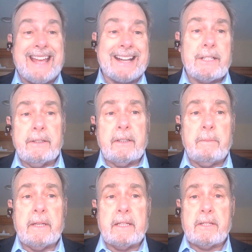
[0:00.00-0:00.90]
it's actually
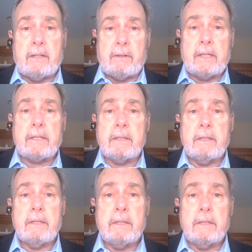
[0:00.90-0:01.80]
going to be a series.
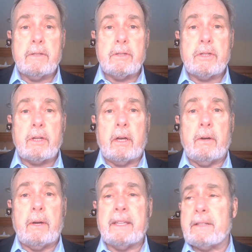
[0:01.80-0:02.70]

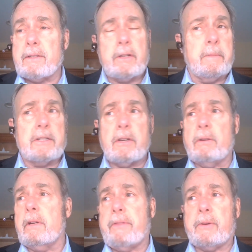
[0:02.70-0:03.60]
So I think there's going to be a
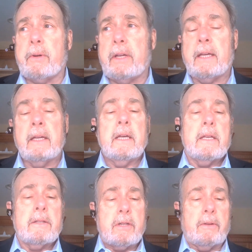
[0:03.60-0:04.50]
total of 3.
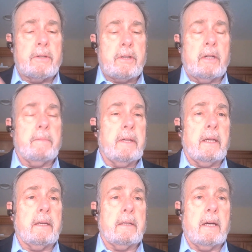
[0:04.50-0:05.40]
So there's going to
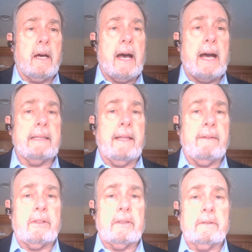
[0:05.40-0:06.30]
be a high
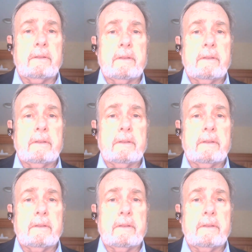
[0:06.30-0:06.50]
level